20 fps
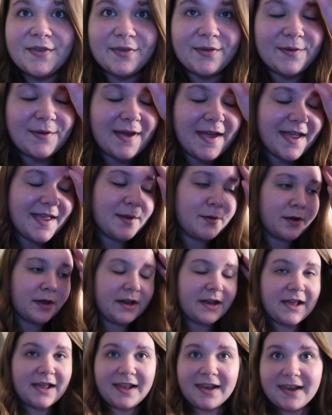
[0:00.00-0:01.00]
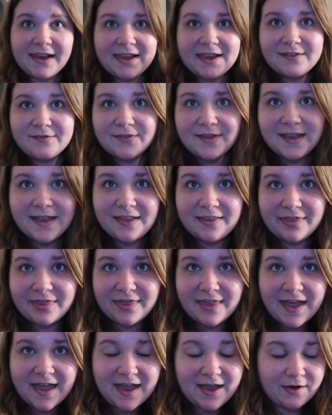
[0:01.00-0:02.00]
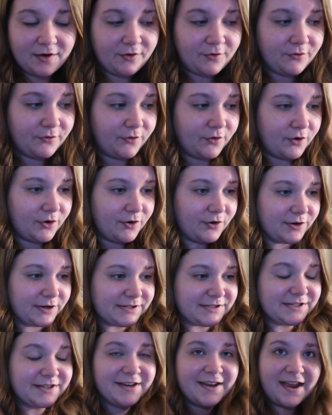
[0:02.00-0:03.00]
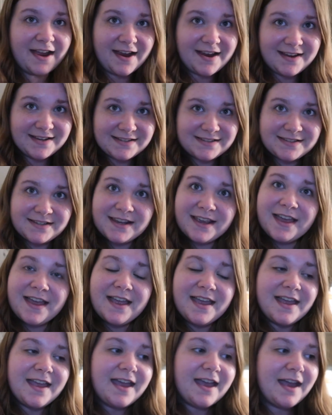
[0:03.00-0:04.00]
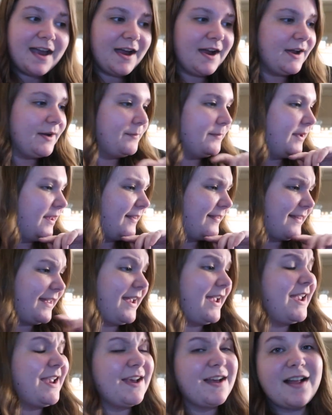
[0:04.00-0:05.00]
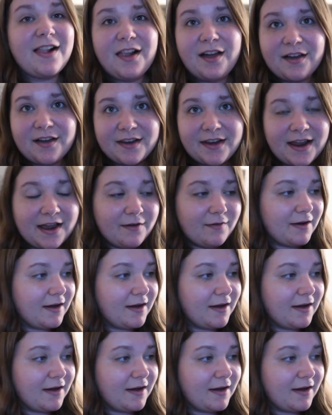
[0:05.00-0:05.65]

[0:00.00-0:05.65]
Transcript: So I am gonna leave it there for tonight. It's like 8 o'clock now